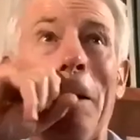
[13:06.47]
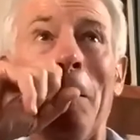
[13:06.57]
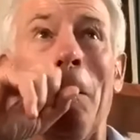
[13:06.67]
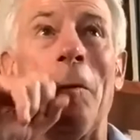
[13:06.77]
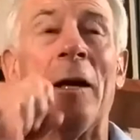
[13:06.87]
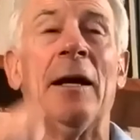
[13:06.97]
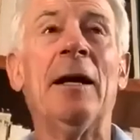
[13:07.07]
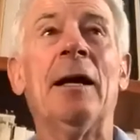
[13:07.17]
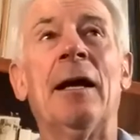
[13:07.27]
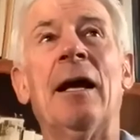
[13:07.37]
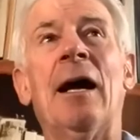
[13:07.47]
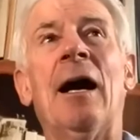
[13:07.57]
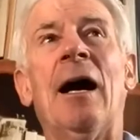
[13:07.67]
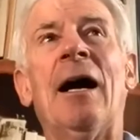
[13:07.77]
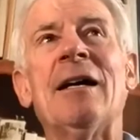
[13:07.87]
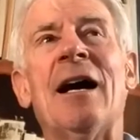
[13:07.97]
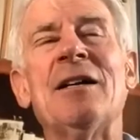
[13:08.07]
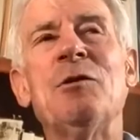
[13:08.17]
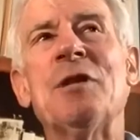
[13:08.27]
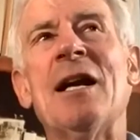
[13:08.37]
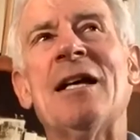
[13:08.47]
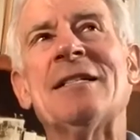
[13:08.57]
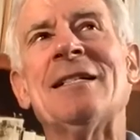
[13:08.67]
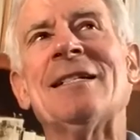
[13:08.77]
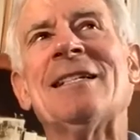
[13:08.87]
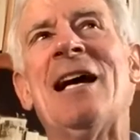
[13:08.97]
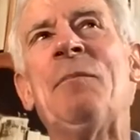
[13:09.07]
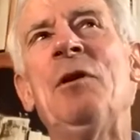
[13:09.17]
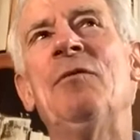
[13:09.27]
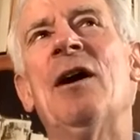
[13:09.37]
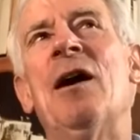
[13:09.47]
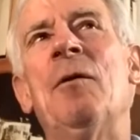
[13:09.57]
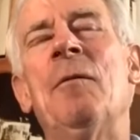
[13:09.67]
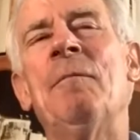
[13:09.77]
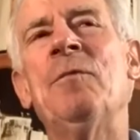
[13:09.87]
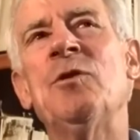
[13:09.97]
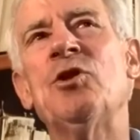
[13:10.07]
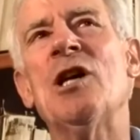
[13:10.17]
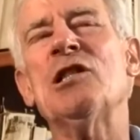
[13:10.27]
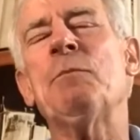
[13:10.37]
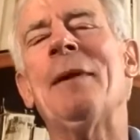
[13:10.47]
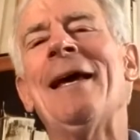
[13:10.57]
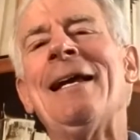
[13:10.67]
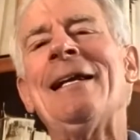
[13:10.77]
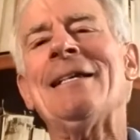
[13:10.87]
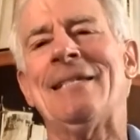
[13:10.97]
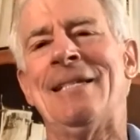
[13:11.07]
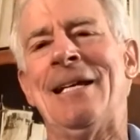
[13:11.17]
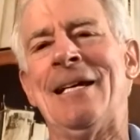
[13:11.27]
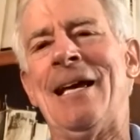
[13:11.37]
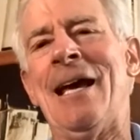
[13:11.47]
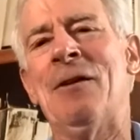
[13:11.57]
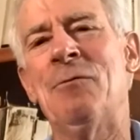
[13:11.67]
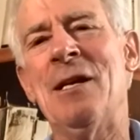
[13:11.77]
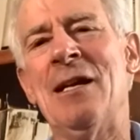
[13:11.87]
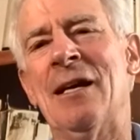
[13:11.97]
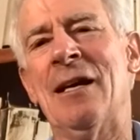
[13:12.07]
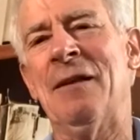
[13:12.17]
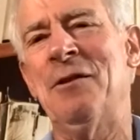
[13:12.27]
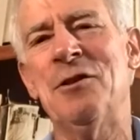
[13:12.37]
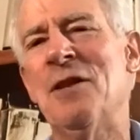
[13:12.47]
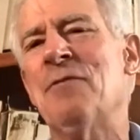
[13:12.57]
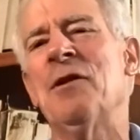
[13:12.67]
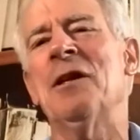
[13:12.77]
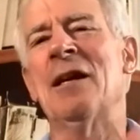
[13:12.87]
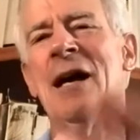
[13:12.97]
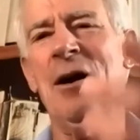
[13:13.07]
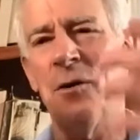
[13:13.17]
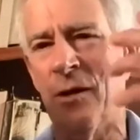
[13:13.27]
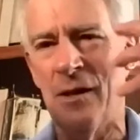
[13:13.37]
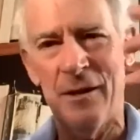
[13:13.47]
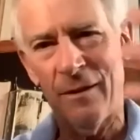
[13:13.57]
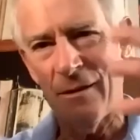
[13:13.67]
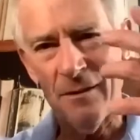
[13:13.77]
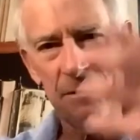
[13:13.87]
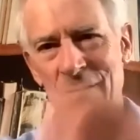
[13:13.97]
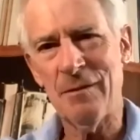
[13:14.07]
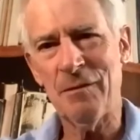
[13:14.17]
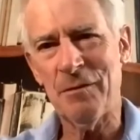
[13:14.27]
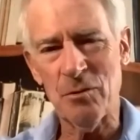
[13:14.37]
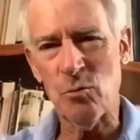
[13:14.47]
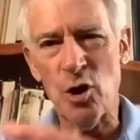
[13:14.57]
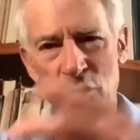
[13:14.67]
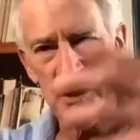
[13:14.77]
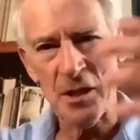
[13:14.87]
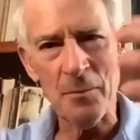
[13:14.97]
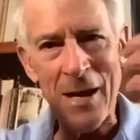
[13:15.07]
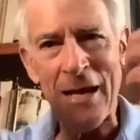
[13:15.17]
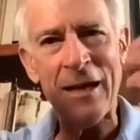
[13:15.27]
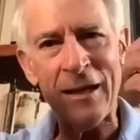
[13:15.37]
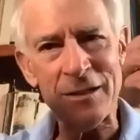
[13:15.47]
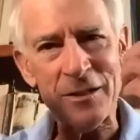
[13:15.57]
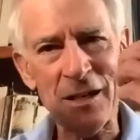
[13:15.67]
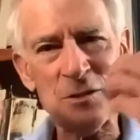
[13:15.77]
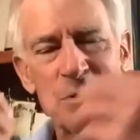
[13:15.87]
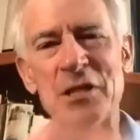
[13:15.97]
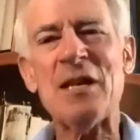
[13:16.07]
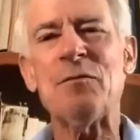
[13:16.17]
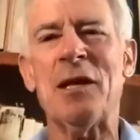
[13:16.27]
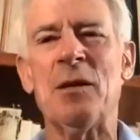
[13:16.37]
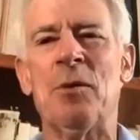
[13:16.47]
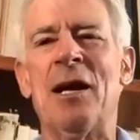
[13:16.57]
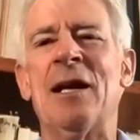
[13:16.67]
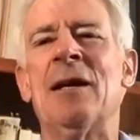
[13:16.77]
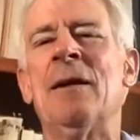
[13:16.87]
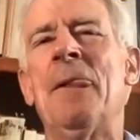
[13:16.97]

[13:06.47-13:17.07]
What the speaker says: don't know, but I use that as an example of how just plain listening and reading, and they're different in how the words and the meaning is received by the brain,